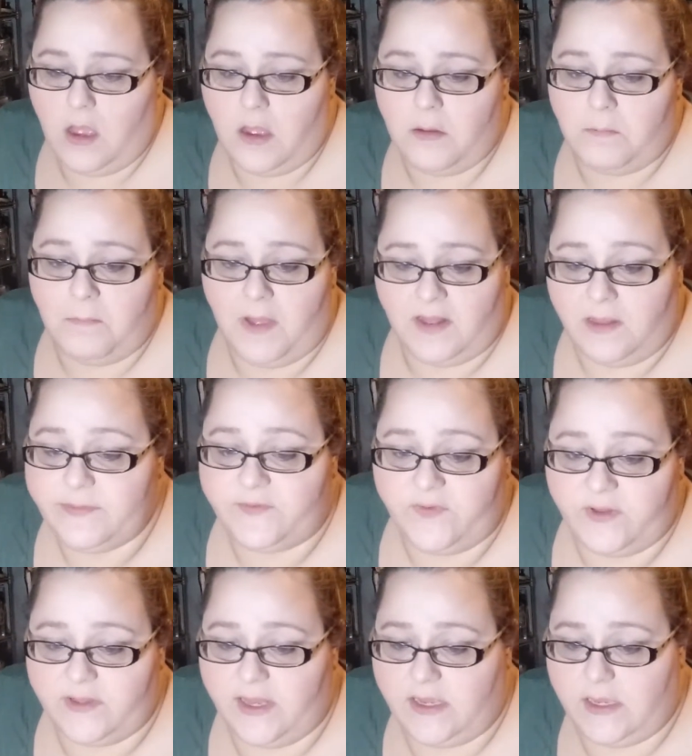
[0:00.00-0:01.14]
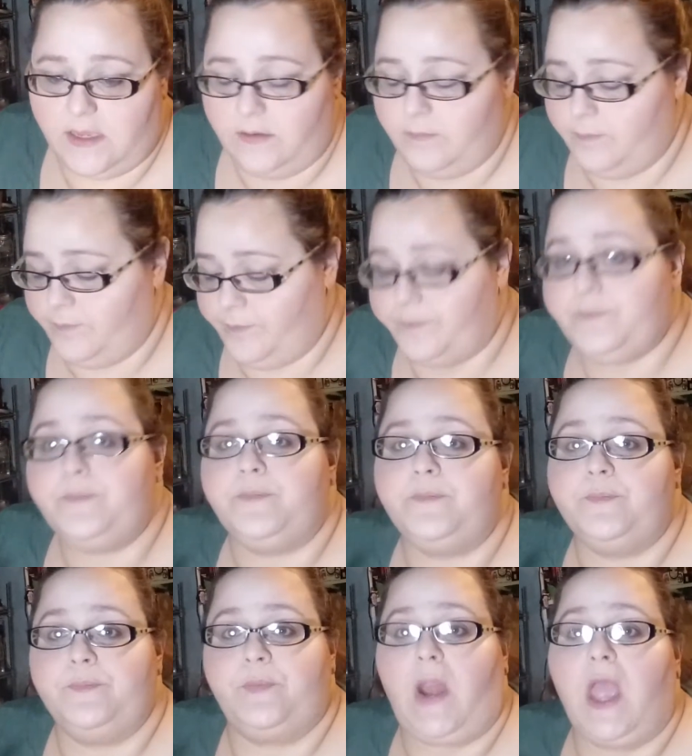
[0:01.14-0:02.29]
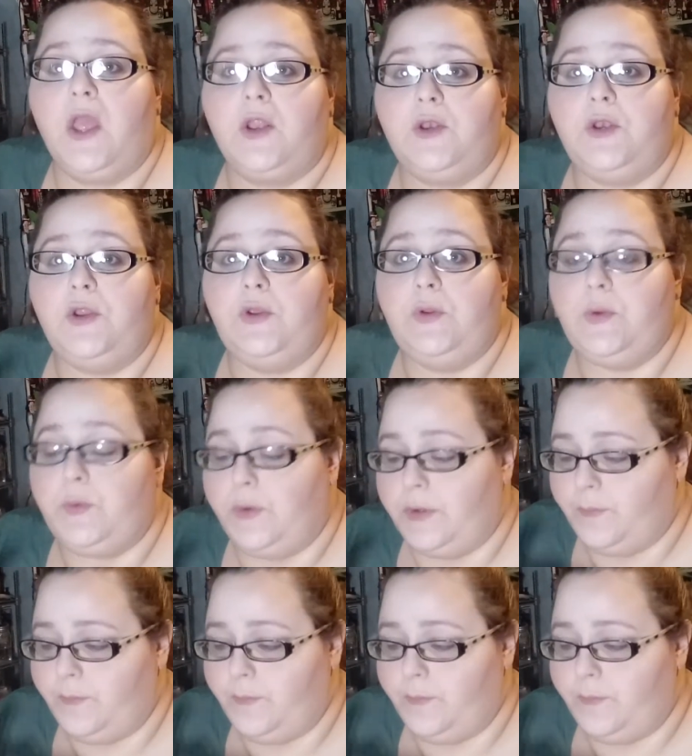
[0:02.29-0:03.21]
my lips feel naked. Nude.